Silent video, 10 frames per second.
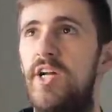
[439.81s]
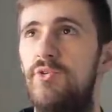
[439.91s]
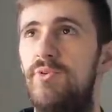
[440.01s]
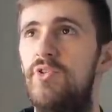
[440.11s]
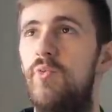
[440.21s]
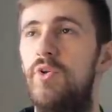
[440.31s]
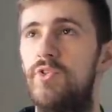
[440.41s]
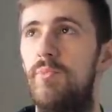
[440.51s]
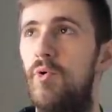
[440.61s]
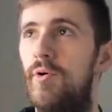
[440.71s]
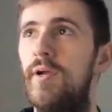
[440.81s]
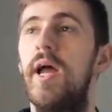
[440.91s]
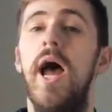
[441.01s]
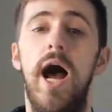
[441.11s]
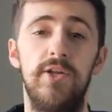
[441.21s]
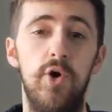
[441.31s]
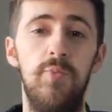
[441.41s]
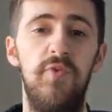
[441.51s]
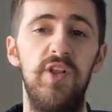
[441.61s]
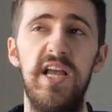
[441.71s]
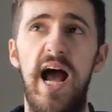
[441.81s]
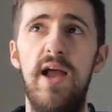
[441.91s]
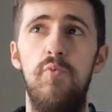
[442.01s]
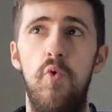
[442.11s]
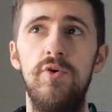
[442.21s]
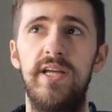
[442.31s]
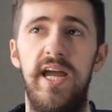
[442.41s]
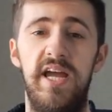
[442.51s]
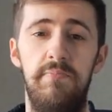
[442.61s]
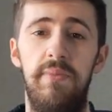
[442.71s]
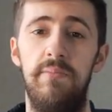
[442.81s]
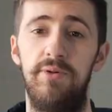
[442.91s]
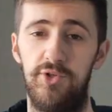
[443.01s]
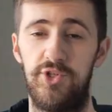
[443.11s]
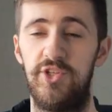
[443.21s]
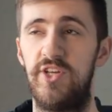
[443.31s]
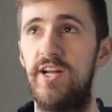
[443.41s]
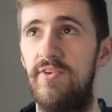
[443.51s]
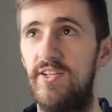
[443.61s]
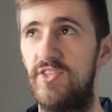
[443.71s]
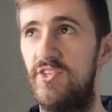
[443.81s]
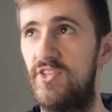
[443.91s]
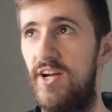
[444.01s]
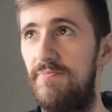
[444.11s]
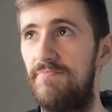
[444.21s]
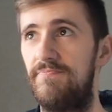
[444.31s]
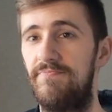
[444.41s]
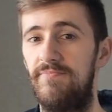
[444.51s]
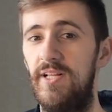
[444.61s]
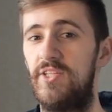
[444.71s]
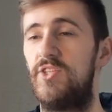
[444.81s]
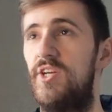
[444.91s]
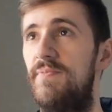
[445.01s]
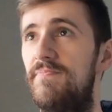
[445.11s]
attributes once more. And hopefully I won't get hit by bullshit side reds this time. Let's see.